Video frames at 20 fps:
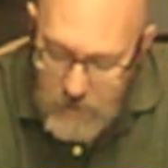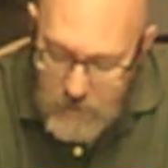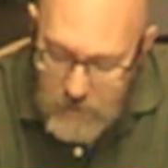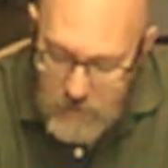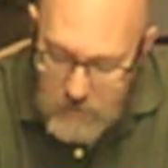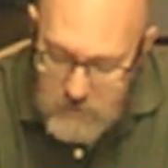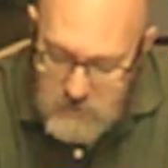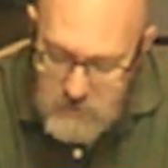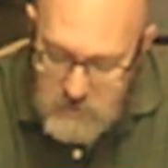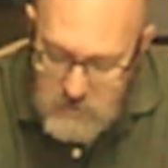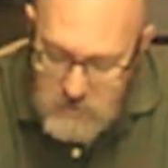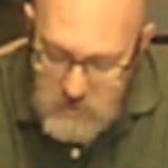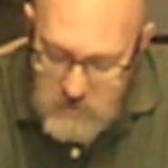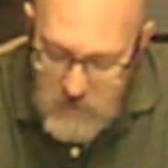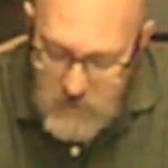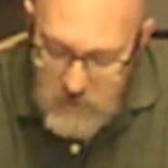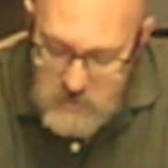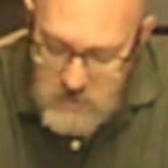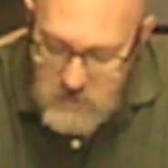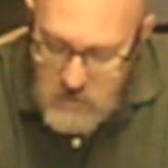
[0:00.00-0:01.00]
And the
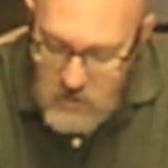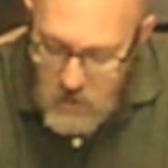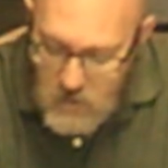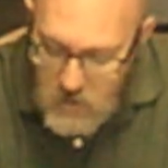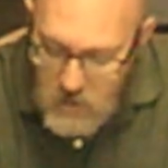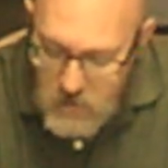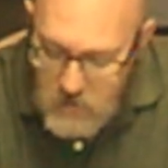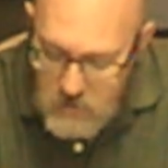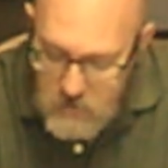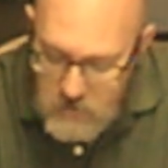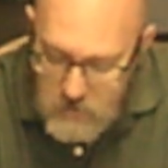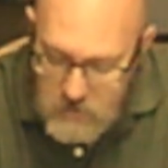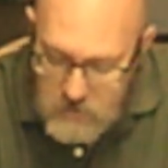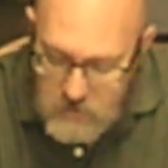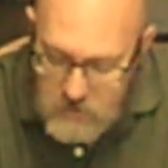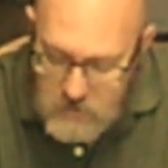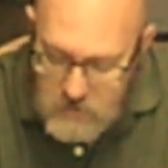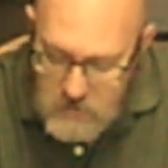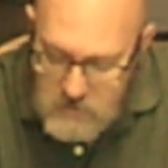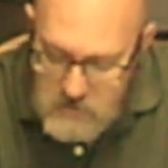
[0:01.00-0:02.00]
next card
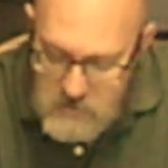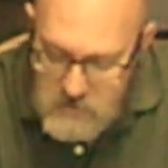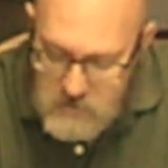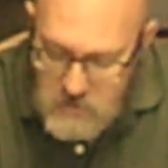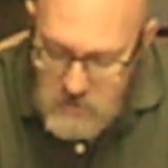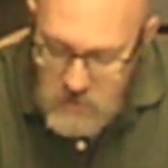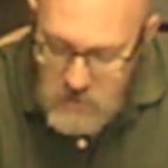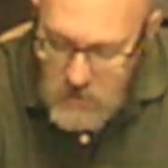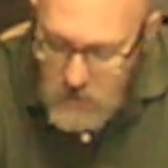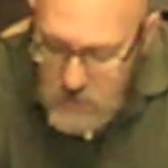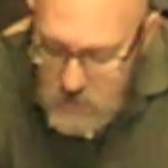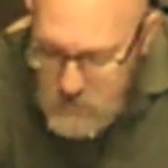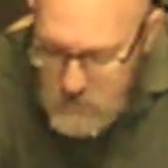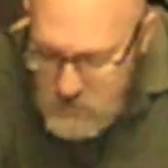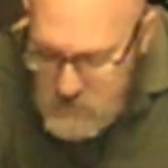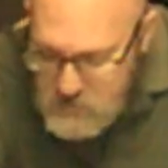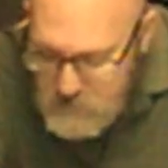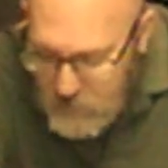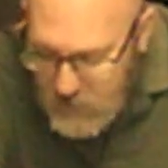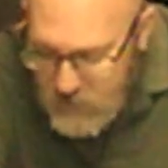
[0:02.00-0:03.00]
is
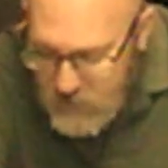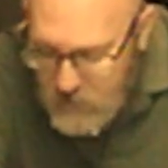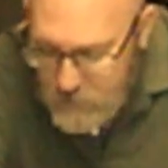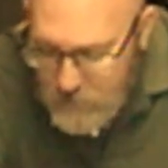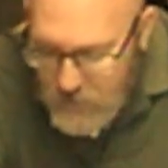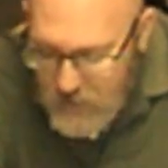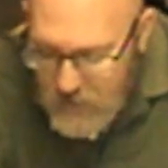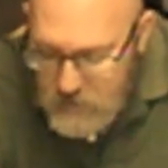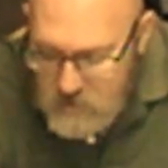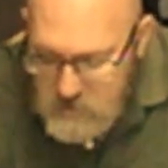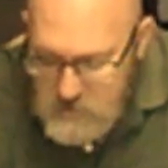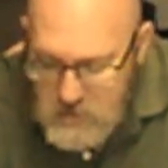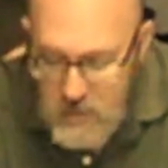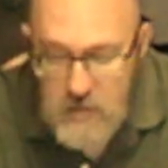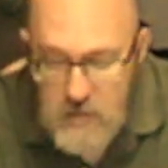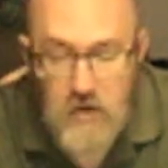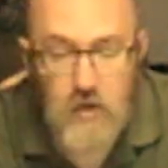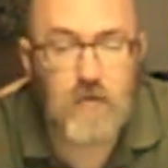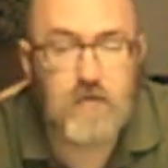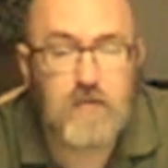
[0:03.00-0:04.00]
Spider Mite
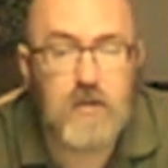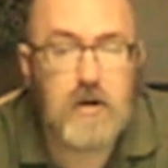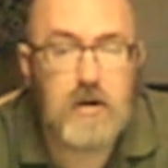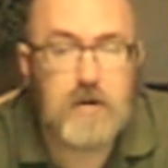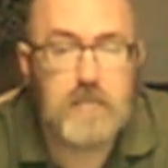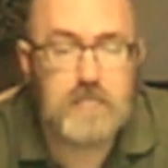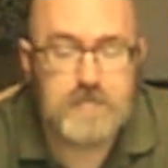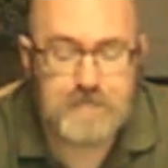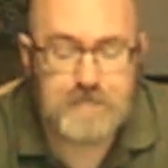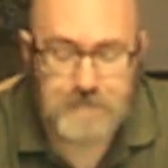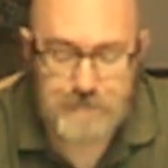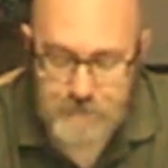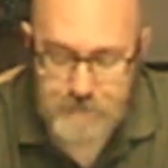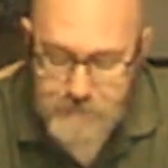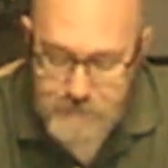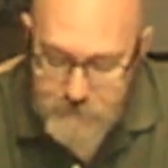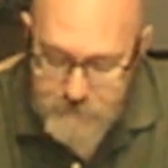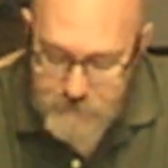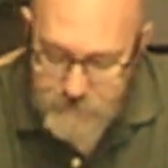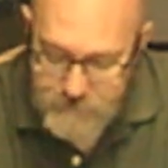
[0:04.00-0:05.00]
Takeover.
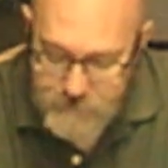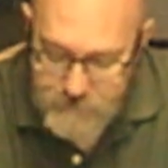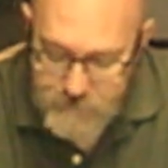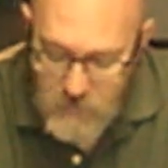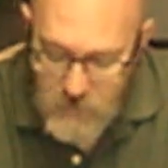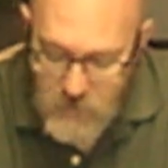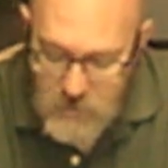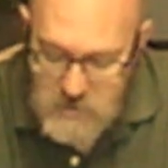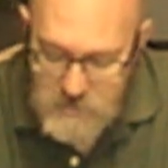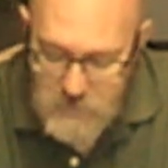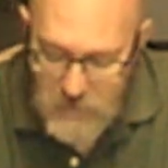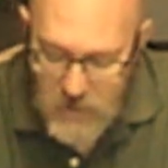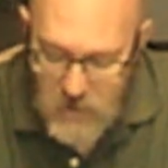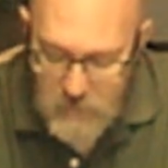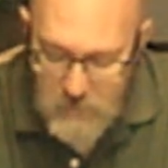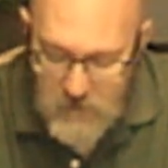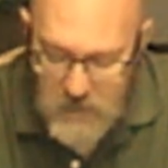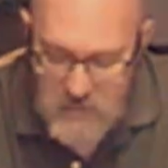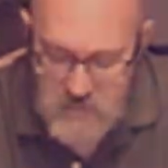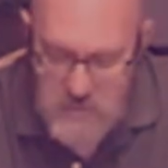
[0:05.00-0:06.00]
Spider